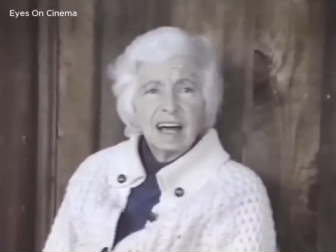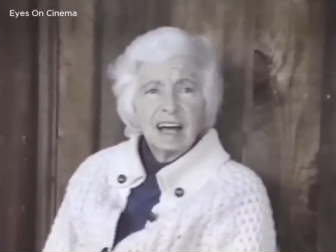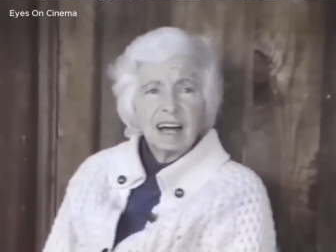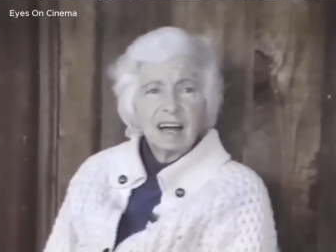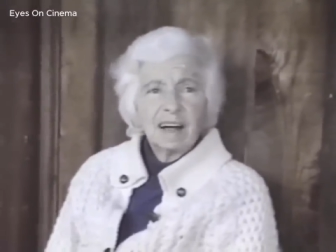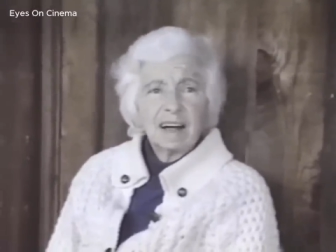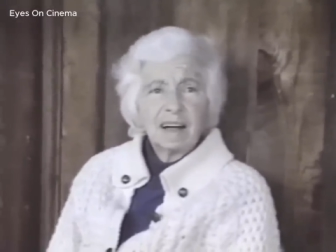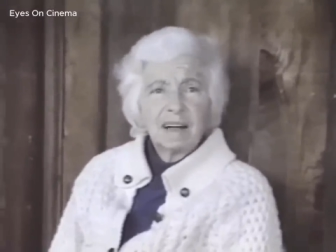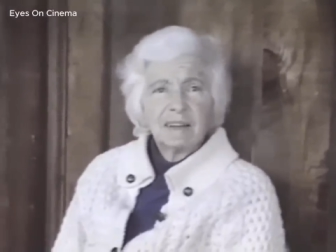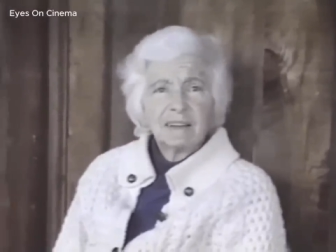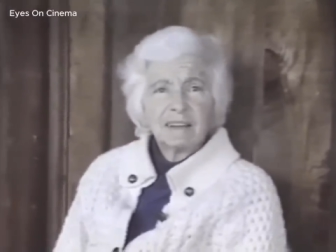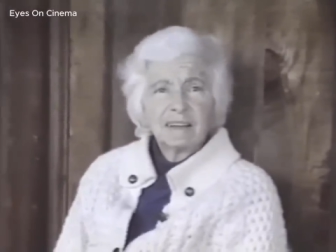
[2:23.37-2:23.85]

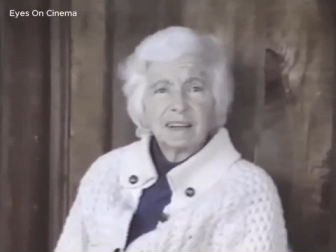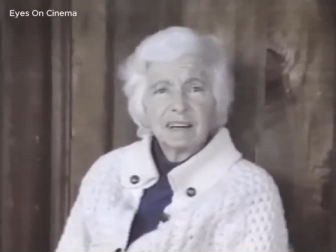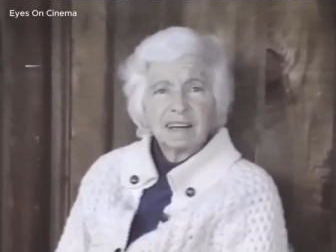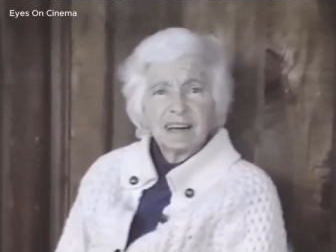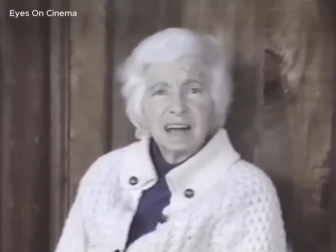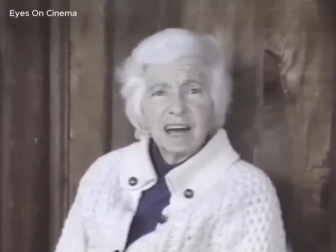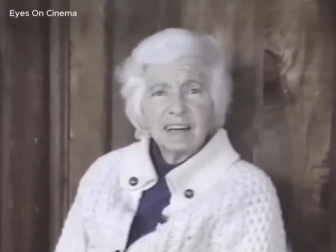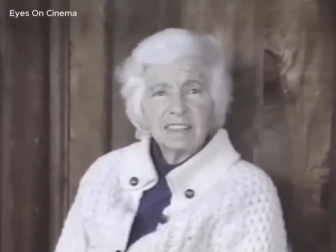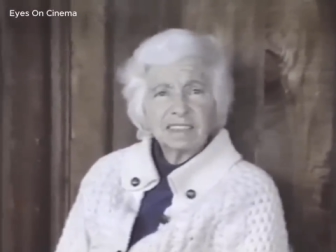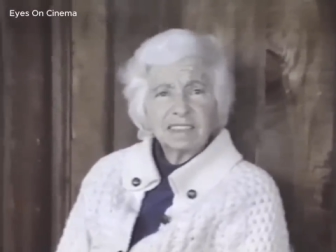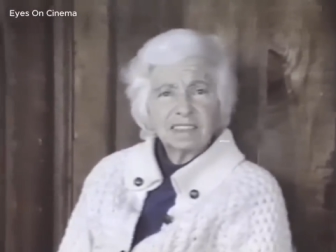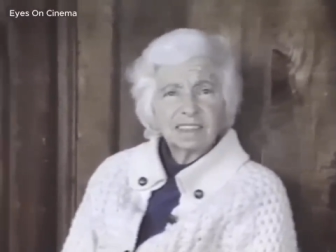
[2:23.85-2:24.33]
Uh, the
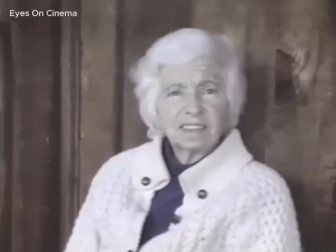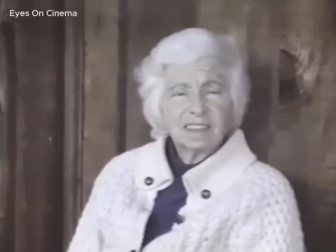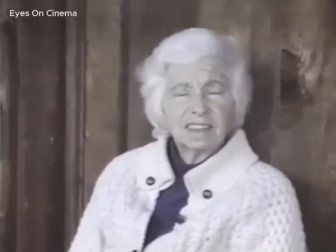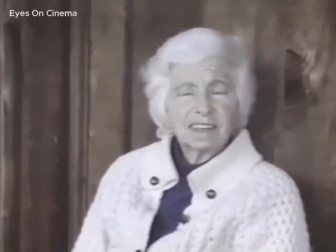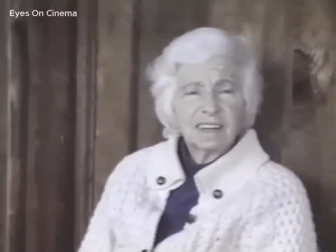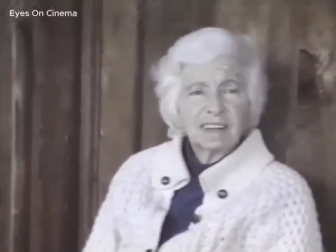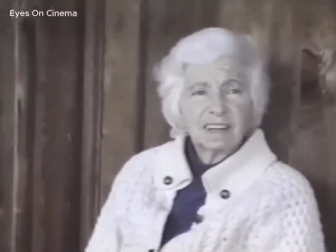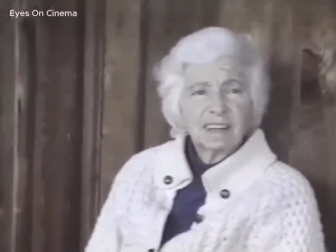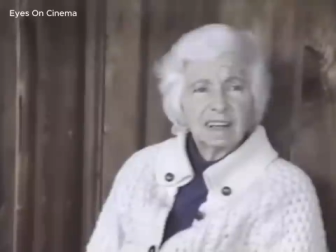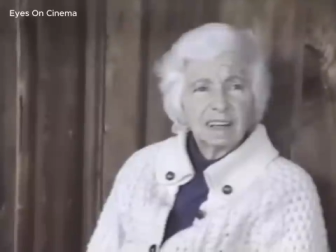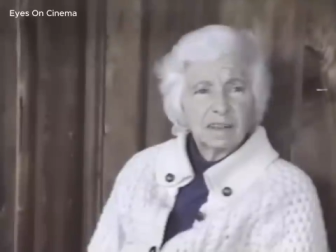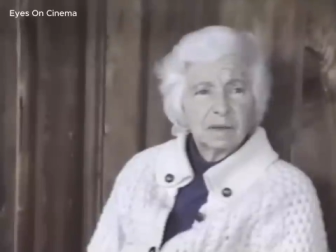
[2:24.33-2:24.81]
next
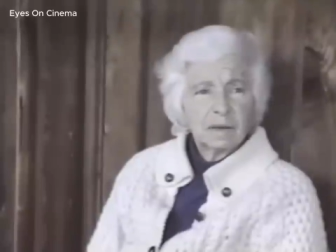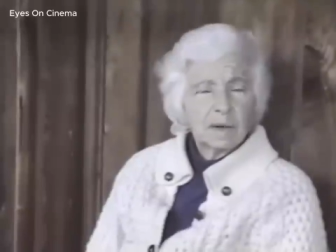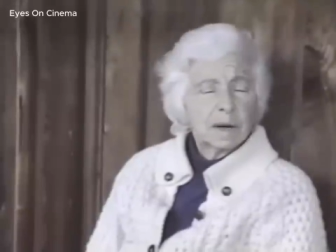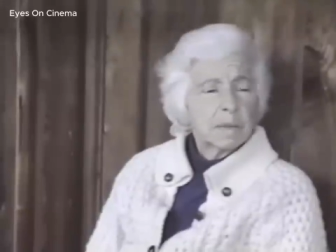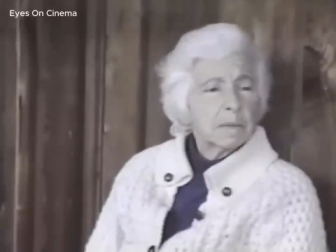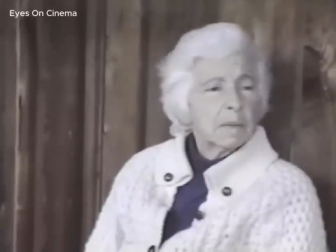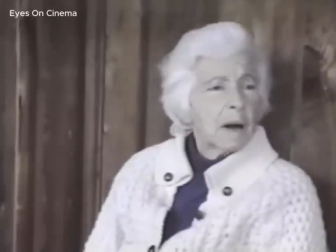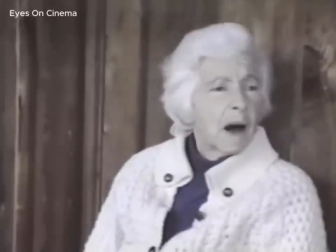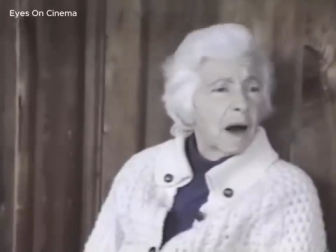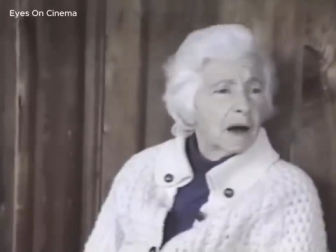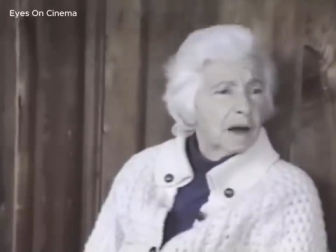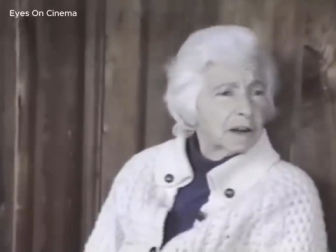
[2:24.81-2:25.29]

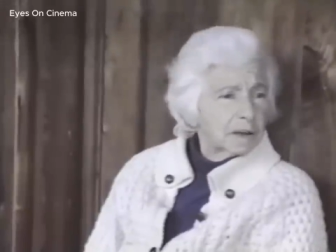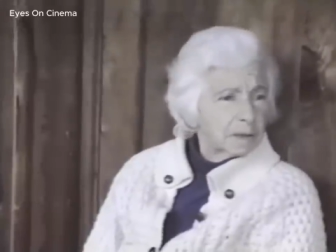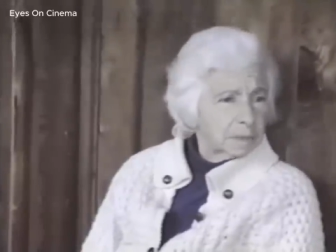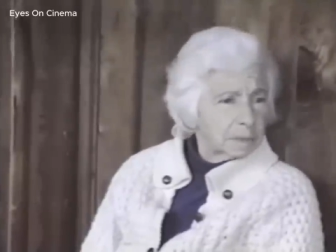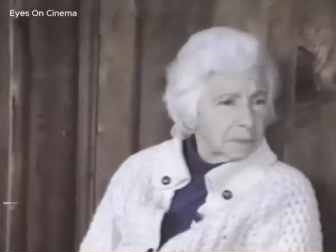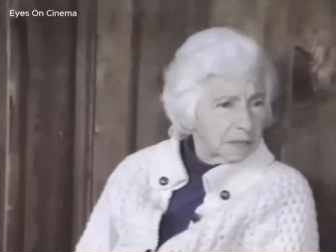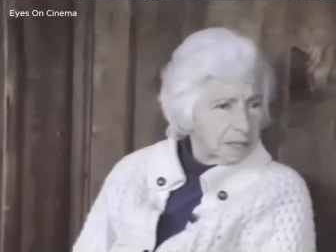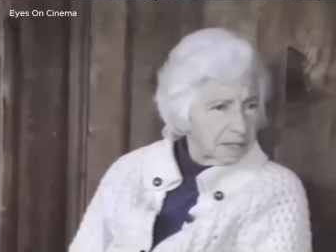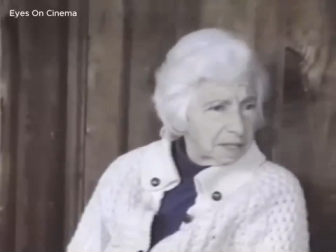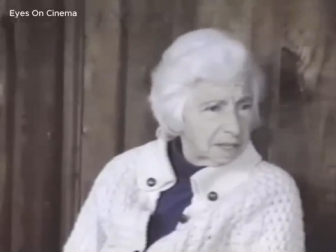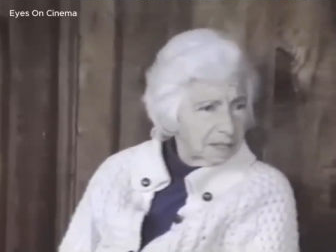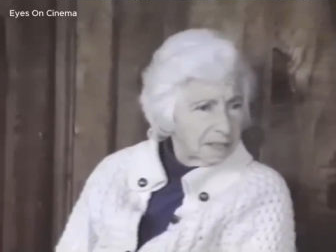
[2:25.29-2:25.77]

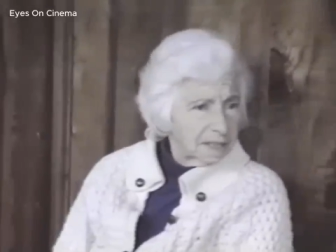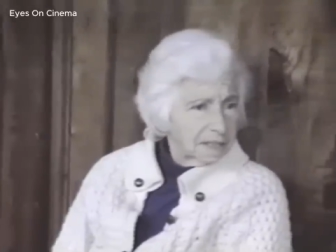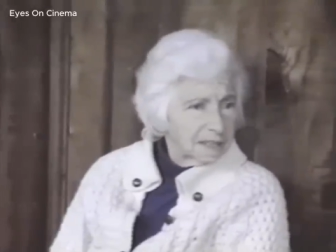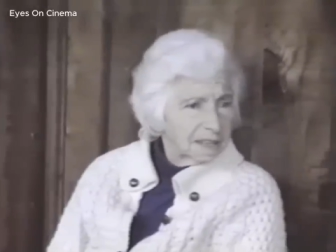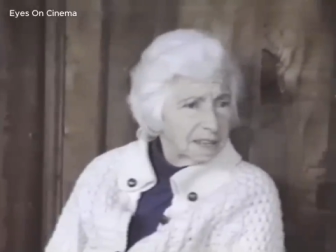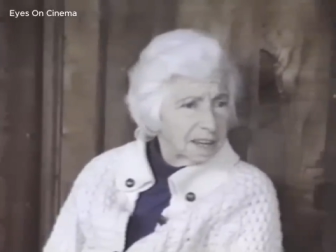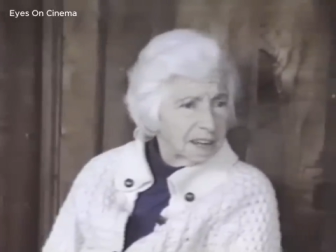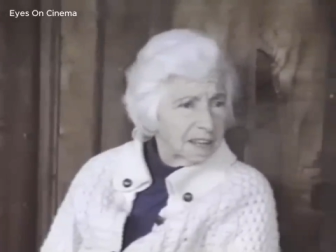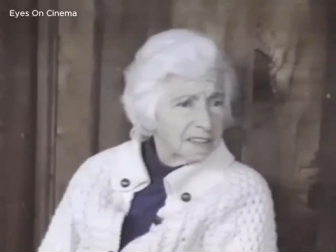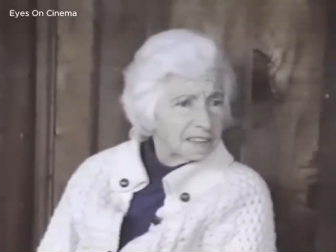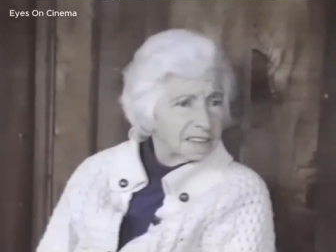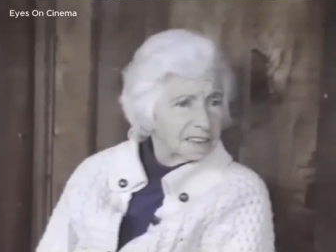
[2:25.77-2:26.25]
remarkable
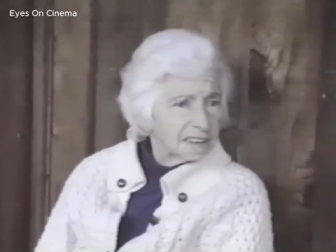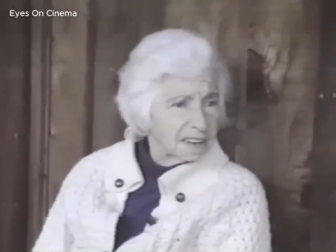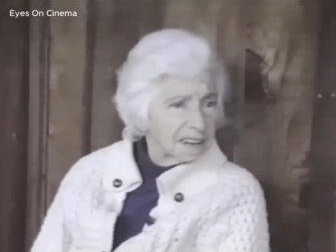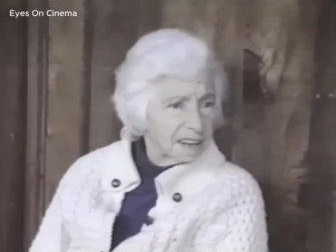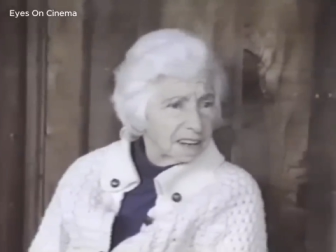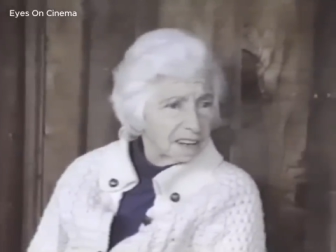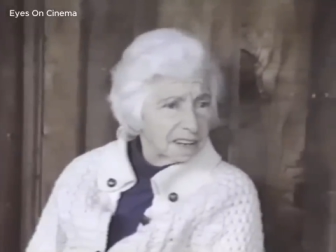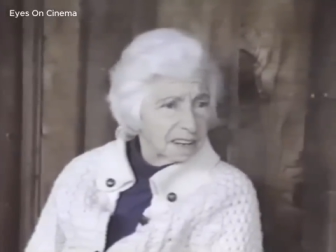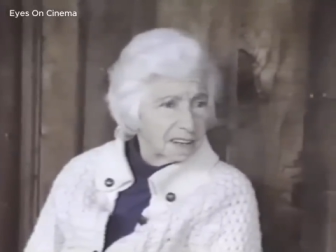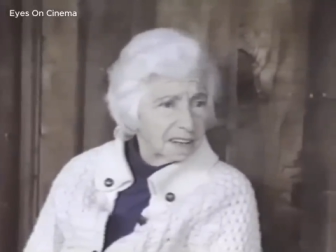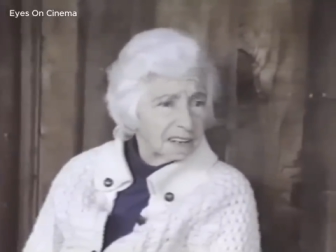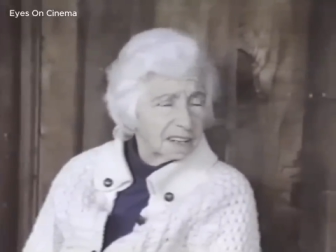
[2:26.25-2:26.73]

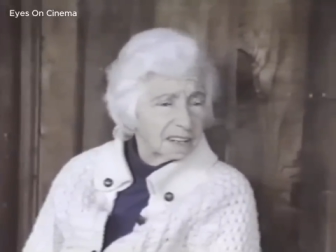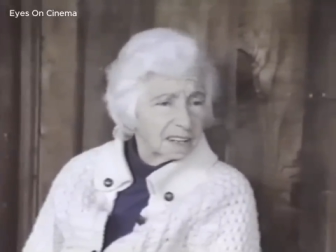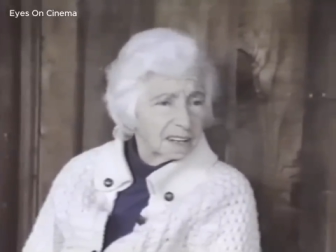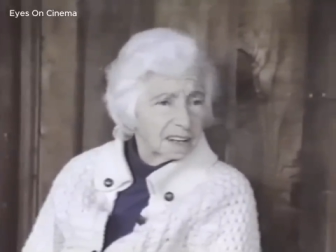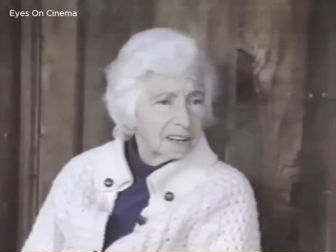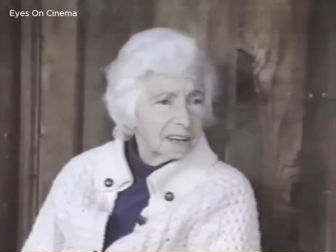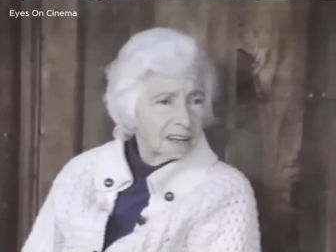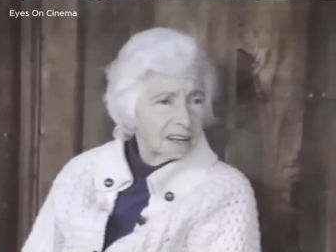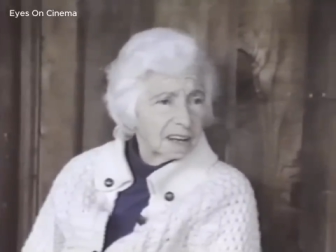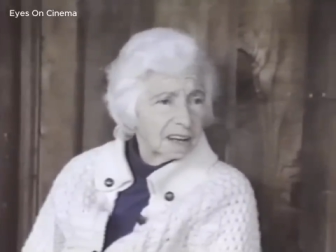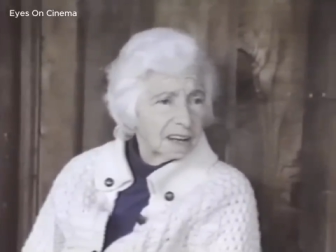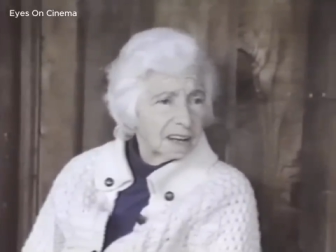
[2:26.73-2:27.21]
incident,
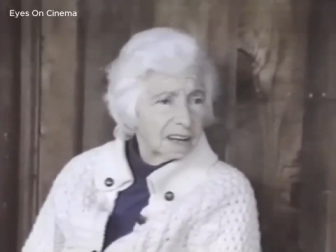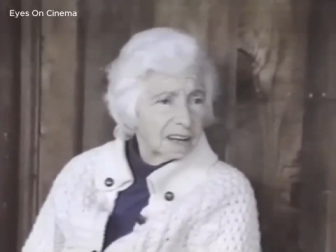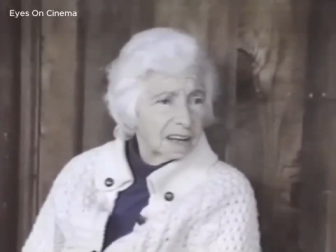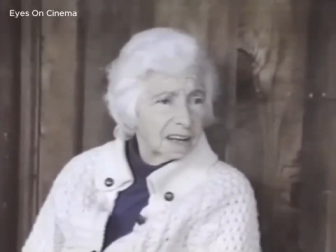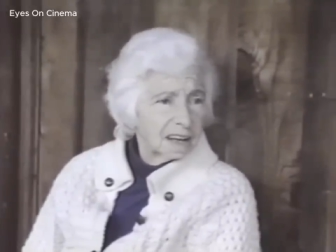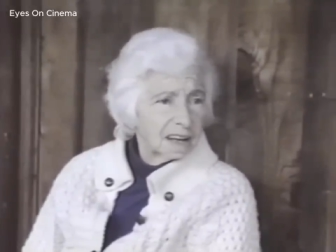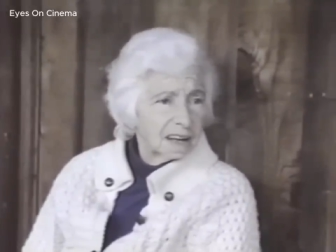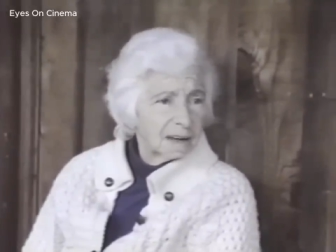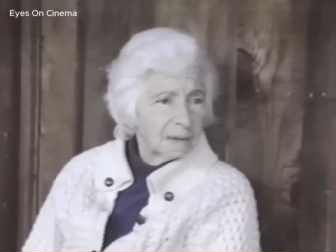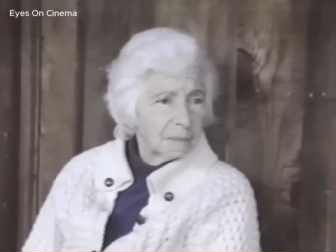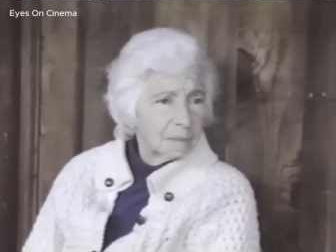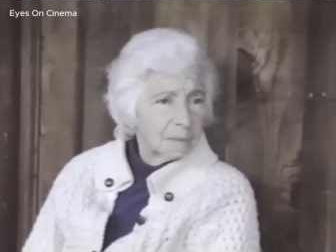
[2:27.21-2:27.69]

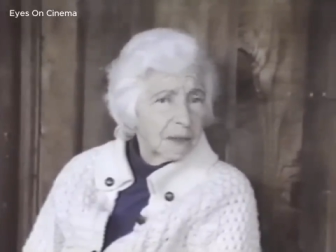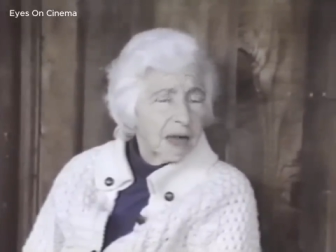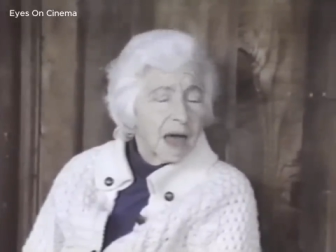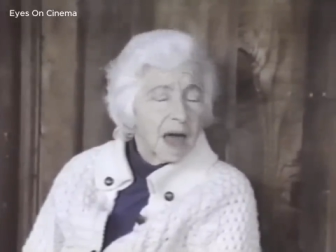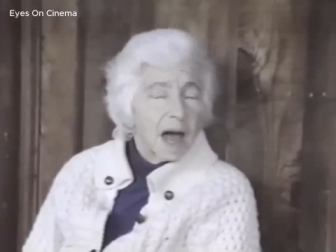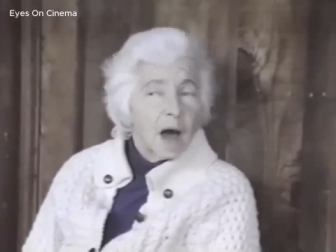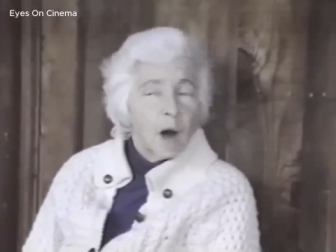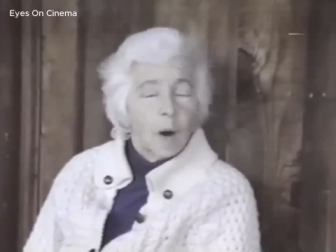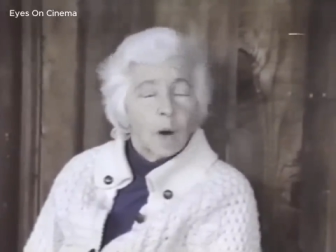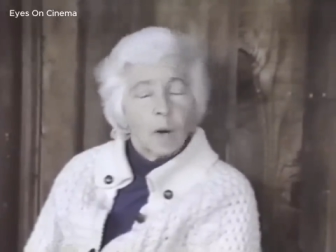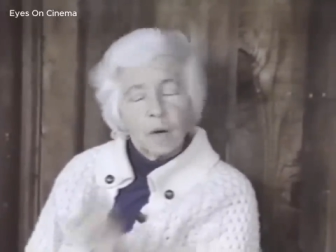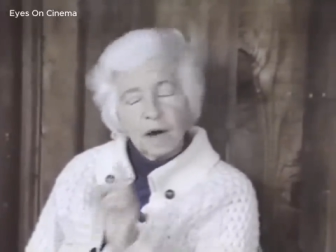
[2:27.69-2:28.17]

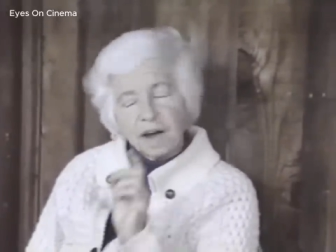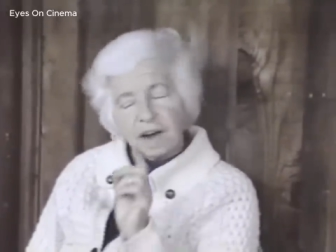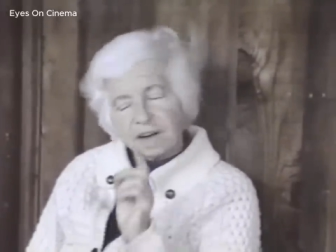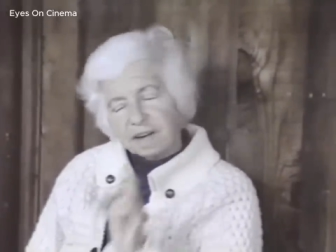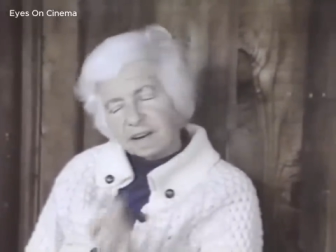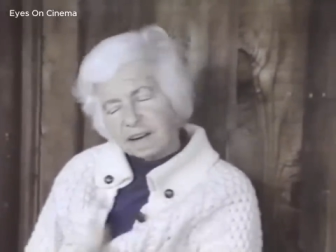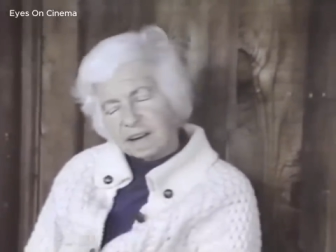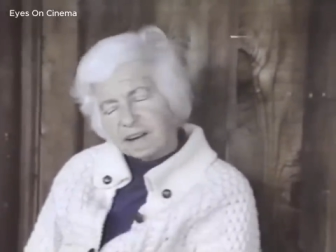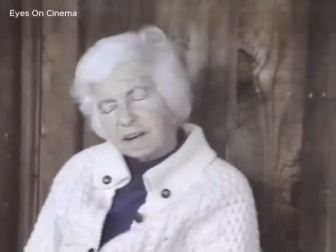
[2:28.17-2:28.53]
um, oh, and